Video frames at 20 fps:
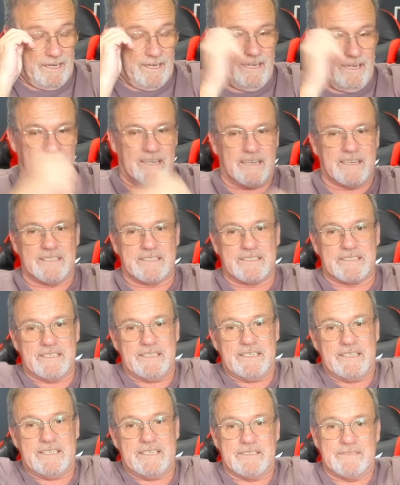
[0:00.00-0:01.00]
like I
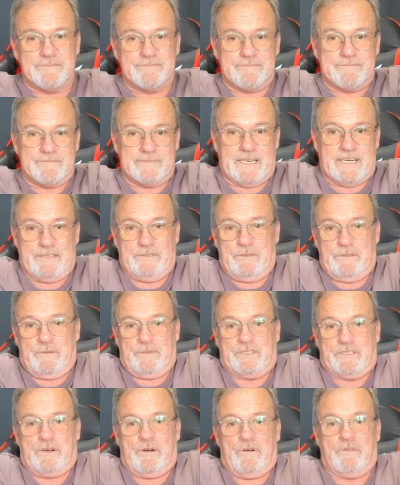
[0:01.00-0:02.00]
said, I knew it
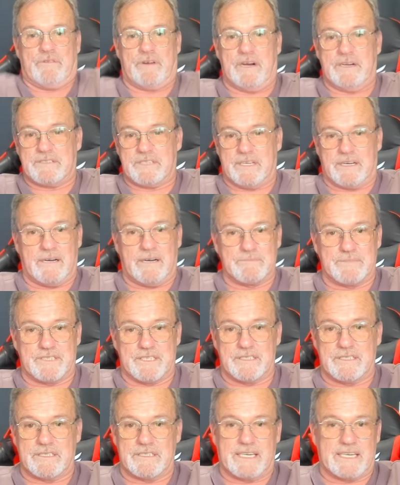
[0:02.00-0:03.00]
was over. I was like, I'm
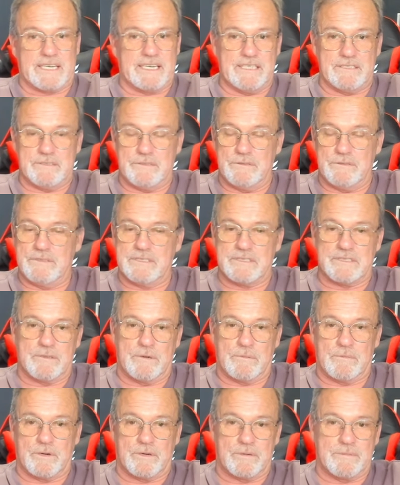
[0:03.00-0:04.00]
done. I can't do this no
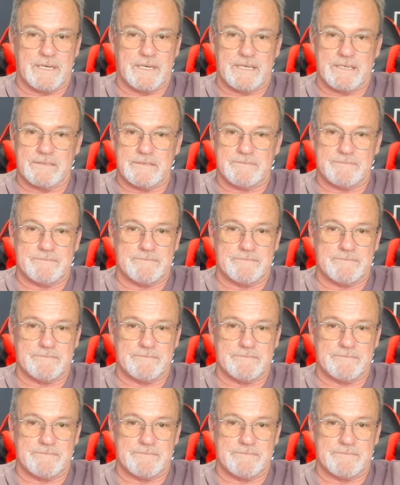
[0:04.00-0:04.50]
more, man.